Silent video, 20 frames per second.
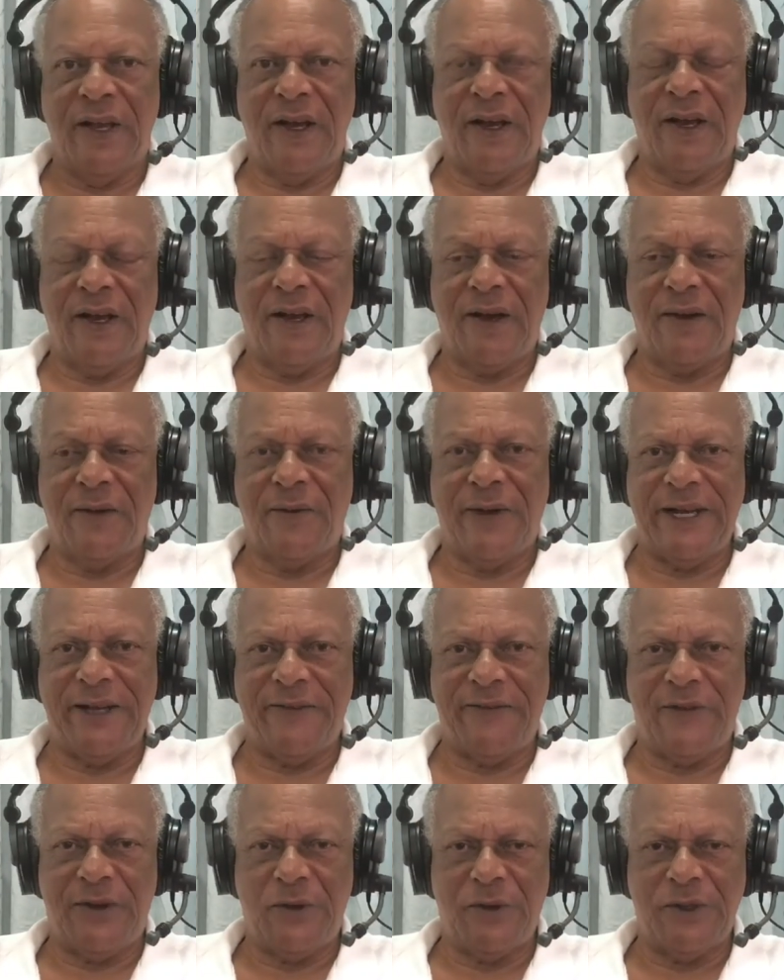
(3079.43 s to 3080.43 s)

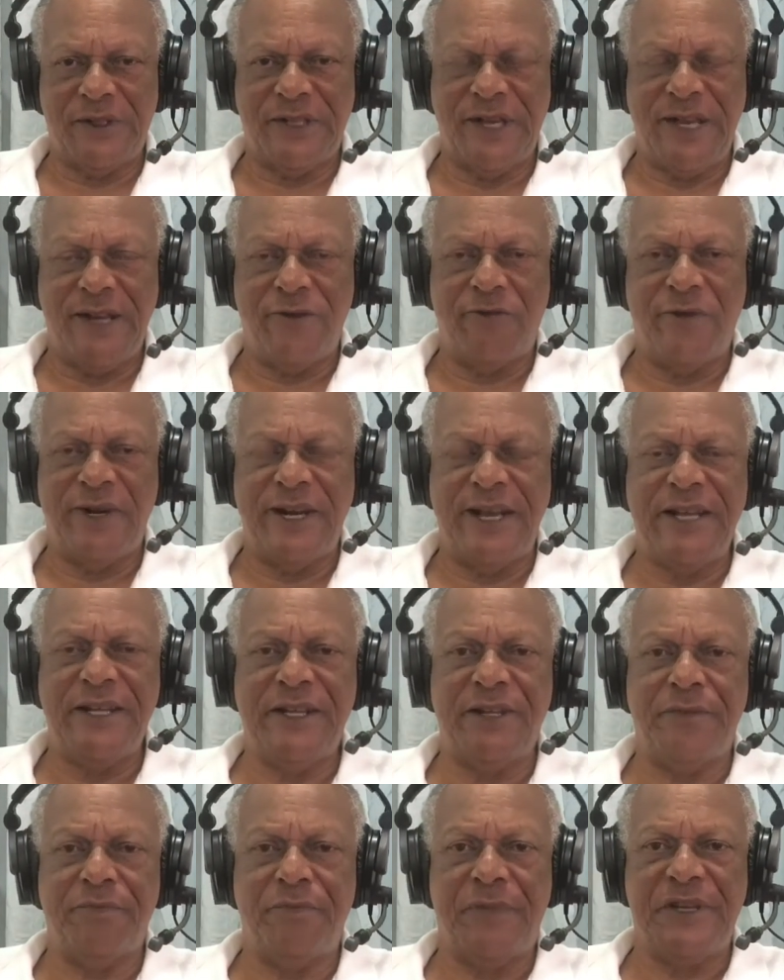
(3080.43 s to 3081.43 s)
Alrighty, folks, a
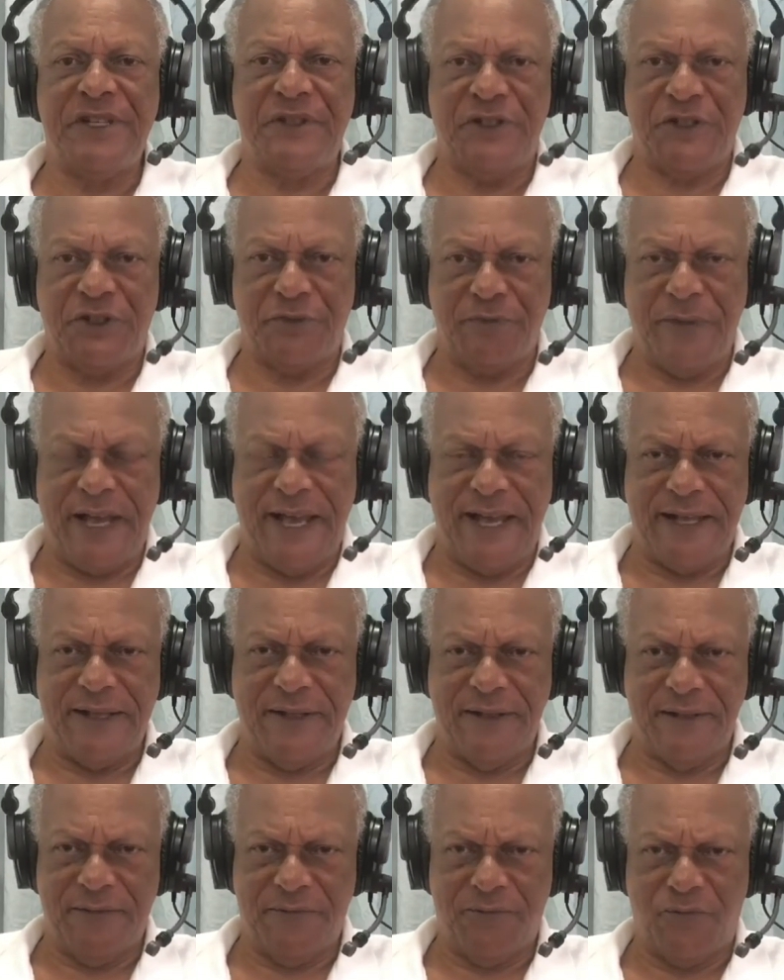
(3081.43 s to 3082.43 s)
Grenadian
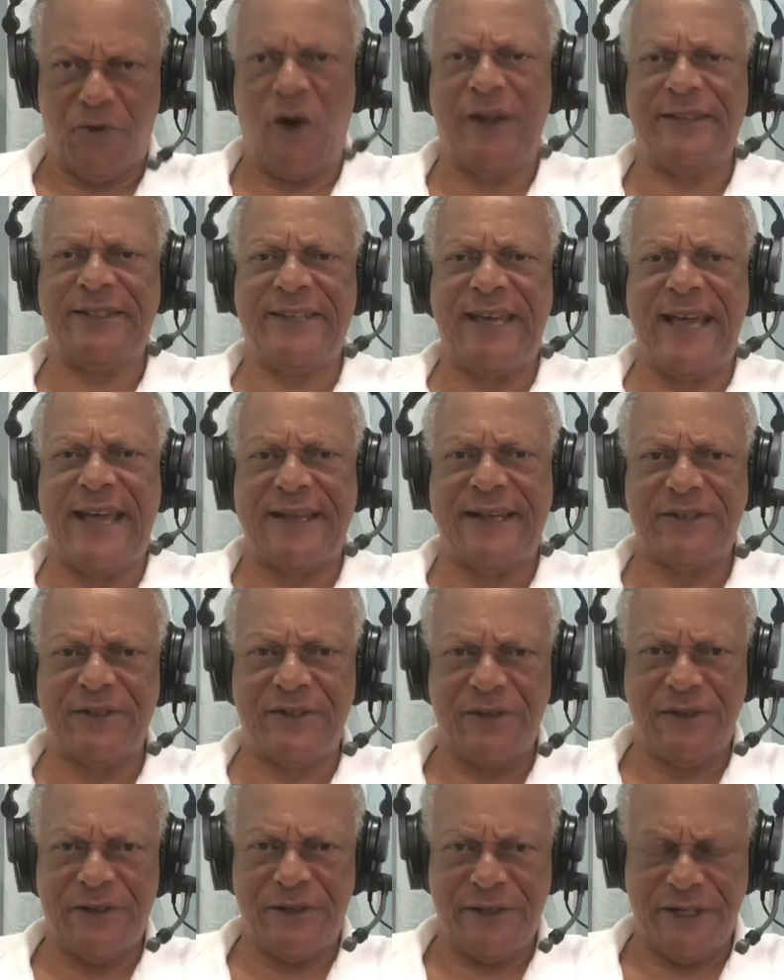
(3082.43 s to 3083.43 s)
businessman,
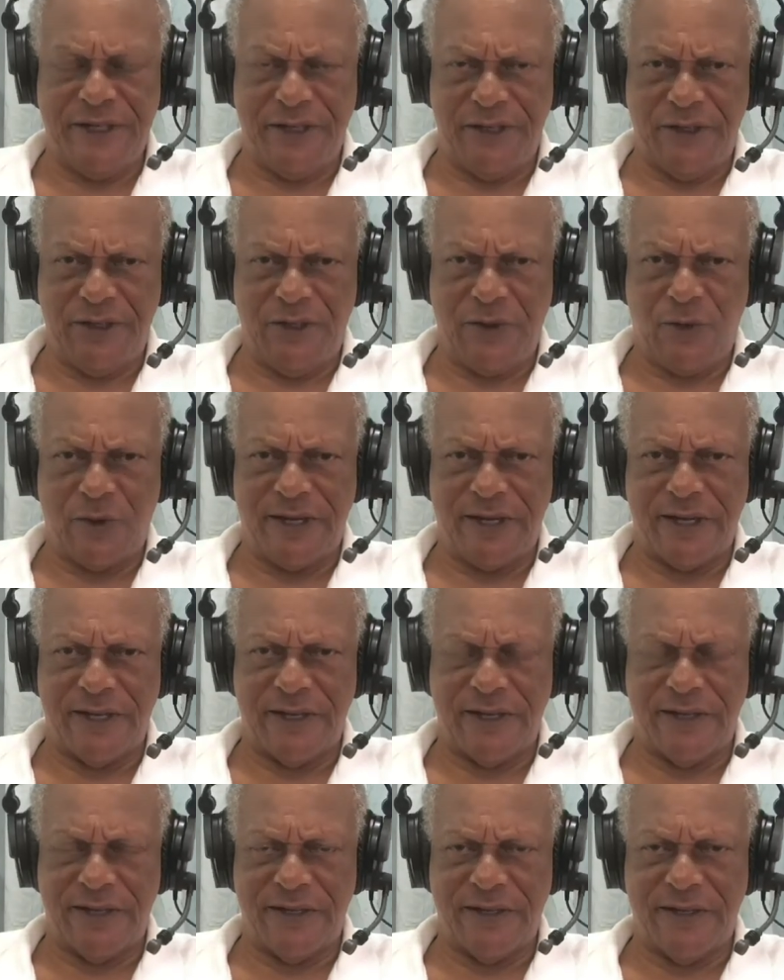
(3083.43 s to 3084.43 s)
broadcaster in New York,
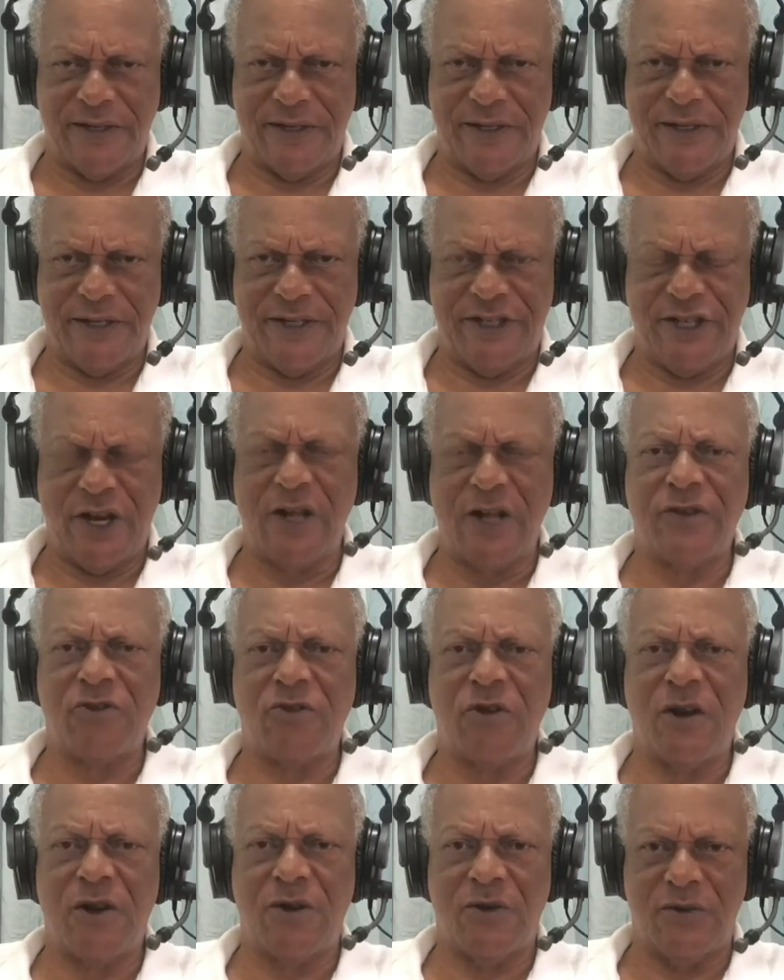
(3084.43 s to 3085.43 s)
John
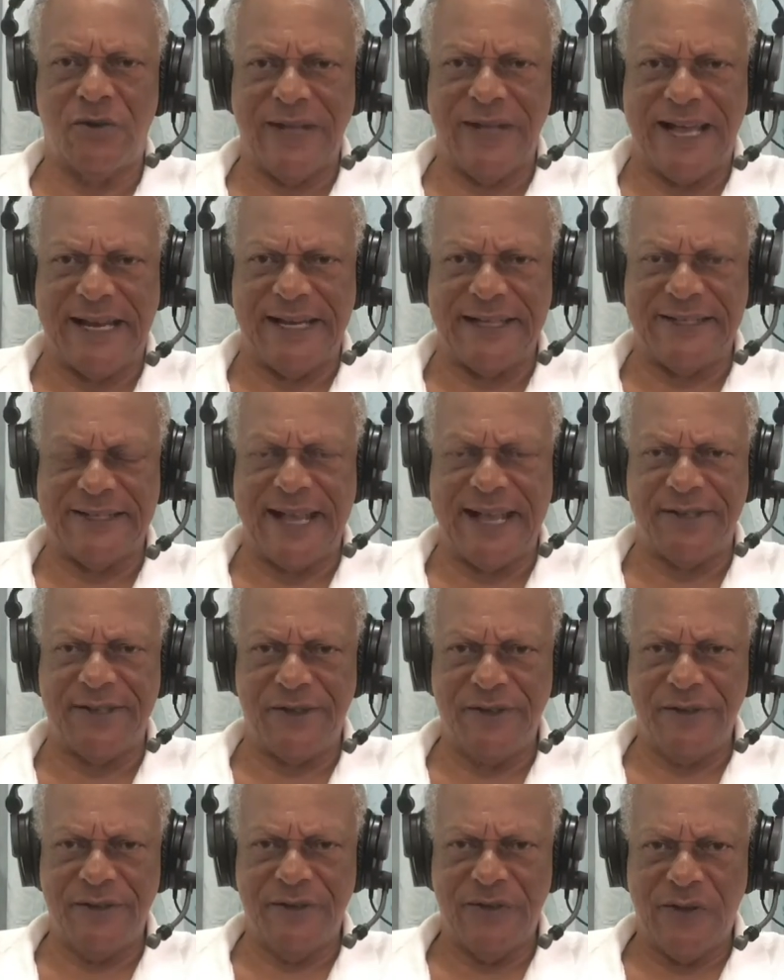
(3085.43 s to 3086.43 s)
Crow Alexander,